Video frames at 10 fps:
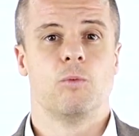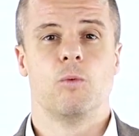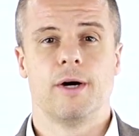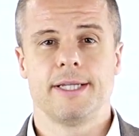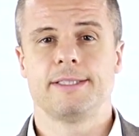
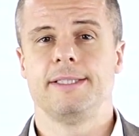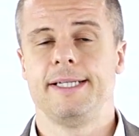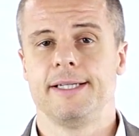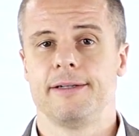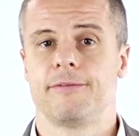what is
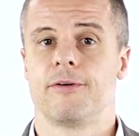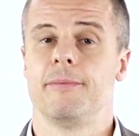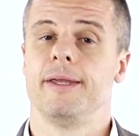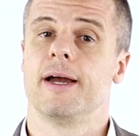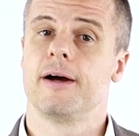needed from
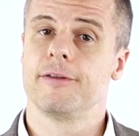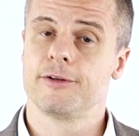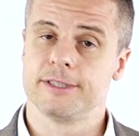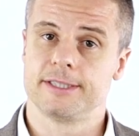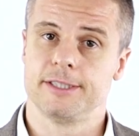the other
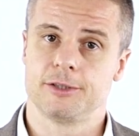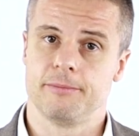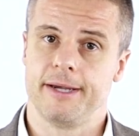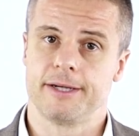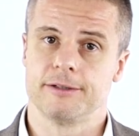decision
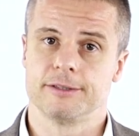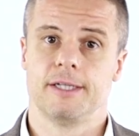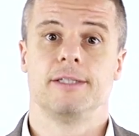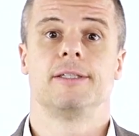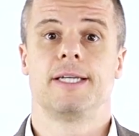makers
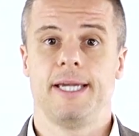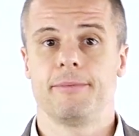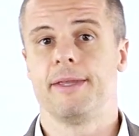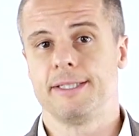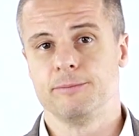to keep
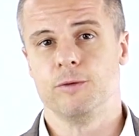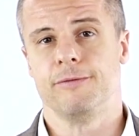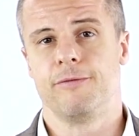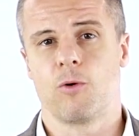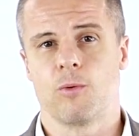things moving
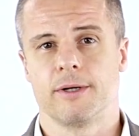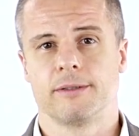forward.